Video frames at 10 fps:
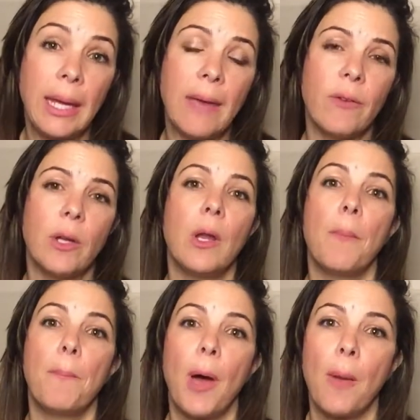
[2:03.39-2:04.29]

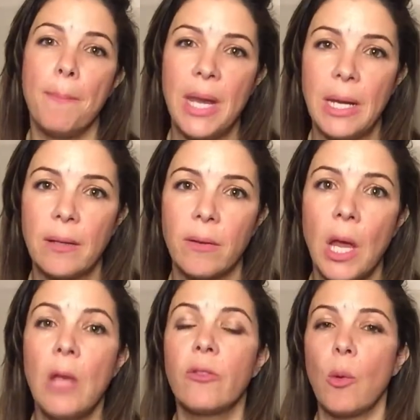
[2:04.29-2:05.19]
given per minute.
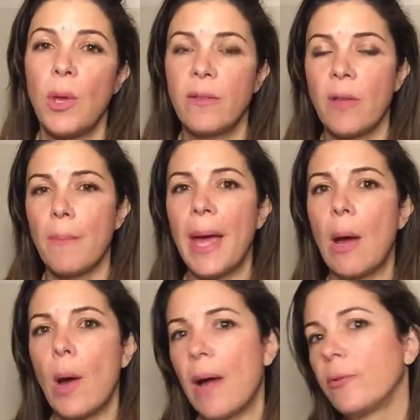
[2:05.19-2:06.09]
So we
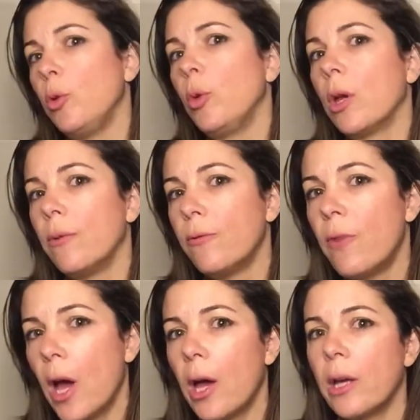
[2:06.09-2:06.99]
somehow have to
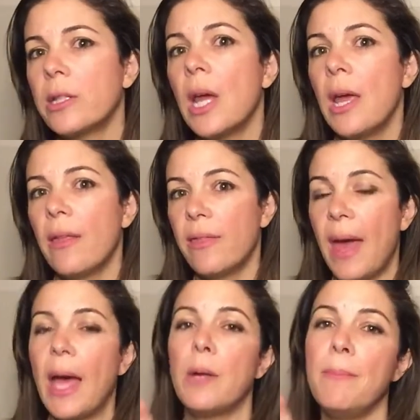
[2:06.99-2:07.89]
convert
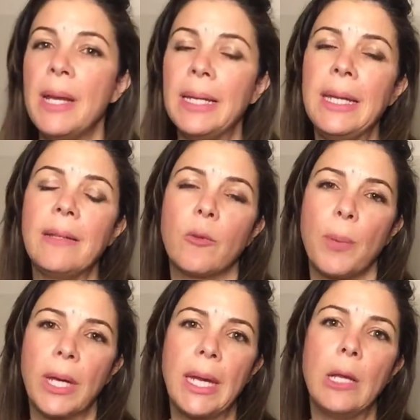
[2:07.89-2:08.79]
that milliliters
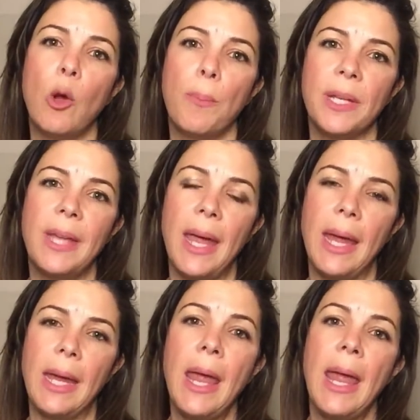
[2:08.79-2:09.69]
per kilo per
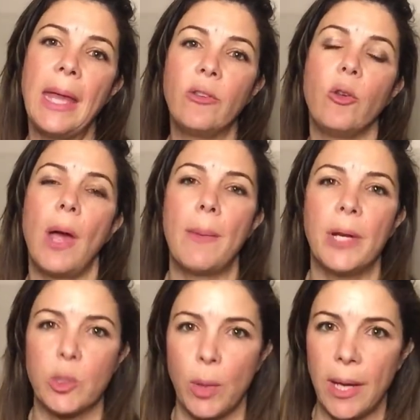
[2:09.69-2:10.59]
day into how
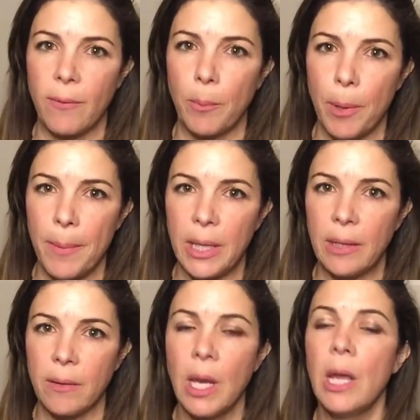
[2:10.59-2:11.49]
much we're giving per
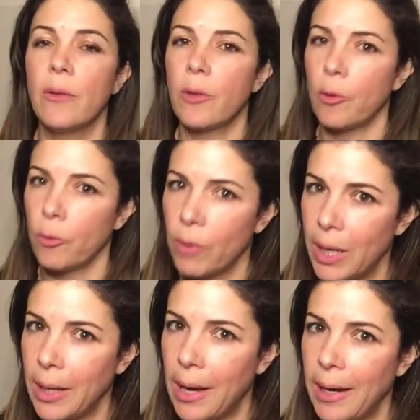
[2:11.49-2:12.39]
minute. So
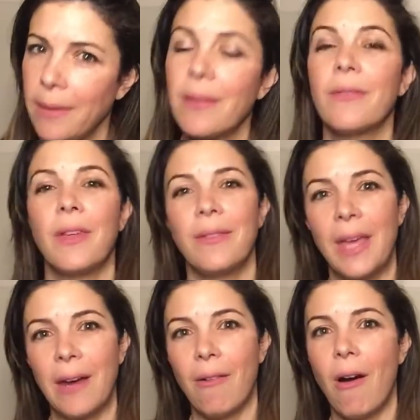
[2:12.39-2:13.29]
realize that
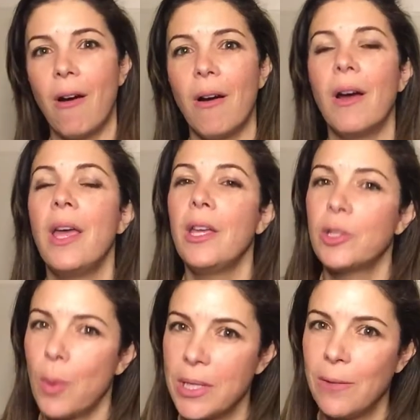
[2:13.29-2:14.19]
there are
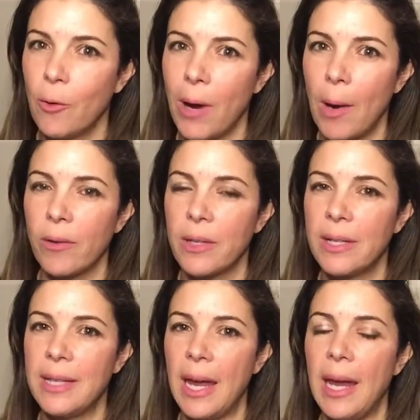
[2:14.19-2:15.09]
24 hours in a
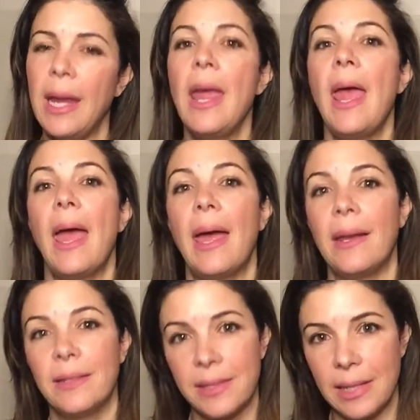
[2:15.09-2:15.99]
day
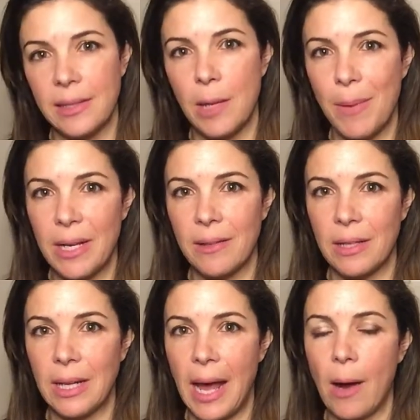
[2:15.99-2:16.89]
and 60 minutes
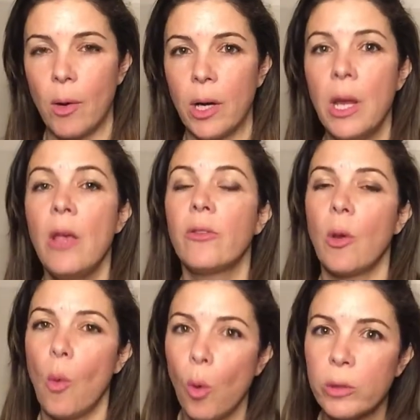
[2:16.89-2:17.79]
in an hour.
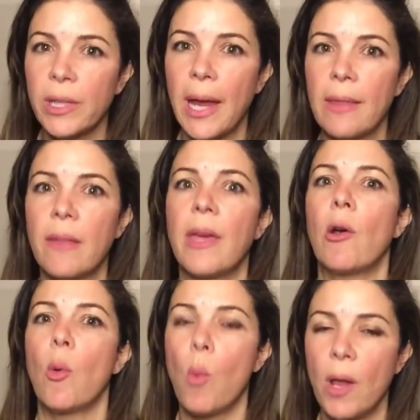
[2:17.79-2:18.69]
So altogether
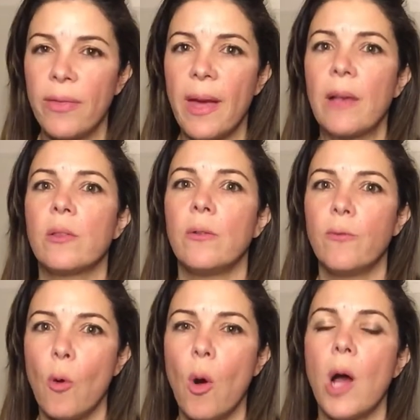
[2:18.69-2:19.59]
there are
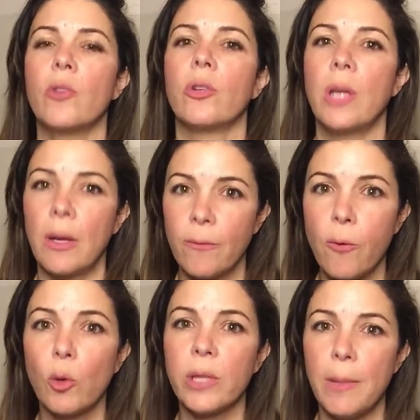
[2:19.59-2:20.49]

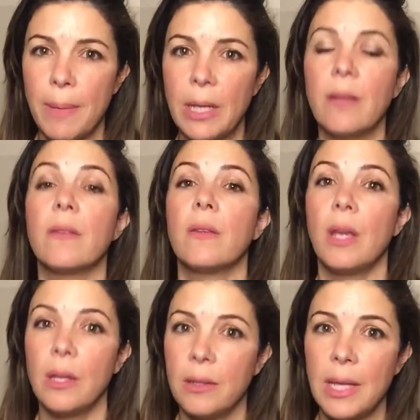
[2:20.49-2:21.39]
1,440 minutes
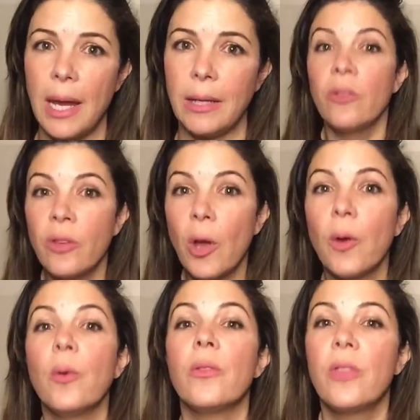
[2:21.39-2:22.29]
in a day.
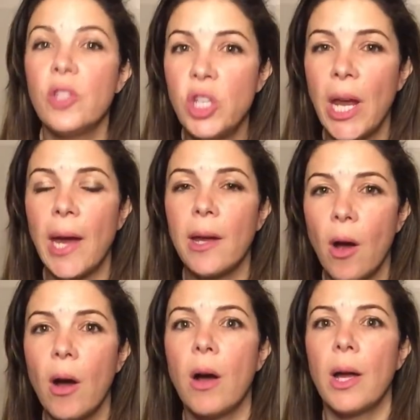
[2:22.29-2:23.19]
So the GIR
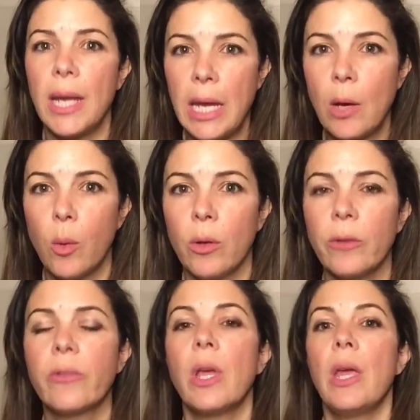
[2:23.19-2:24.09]

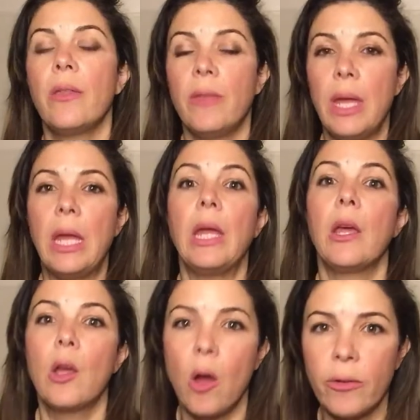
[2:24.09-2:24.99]
equals the
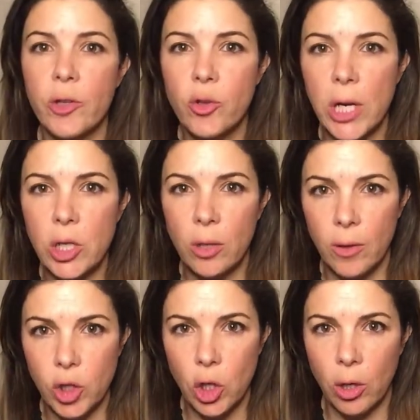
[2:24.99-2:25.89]
concentration of
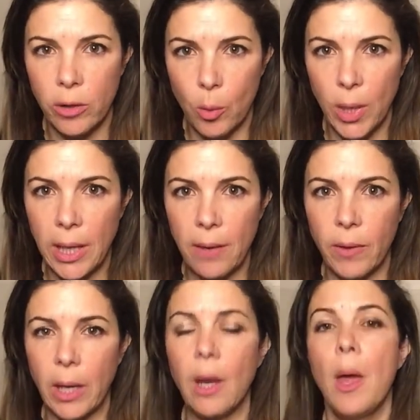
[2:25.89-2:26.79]
the sugar that we're
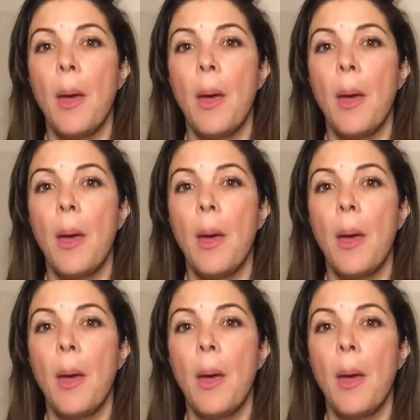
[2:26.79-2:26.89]
giving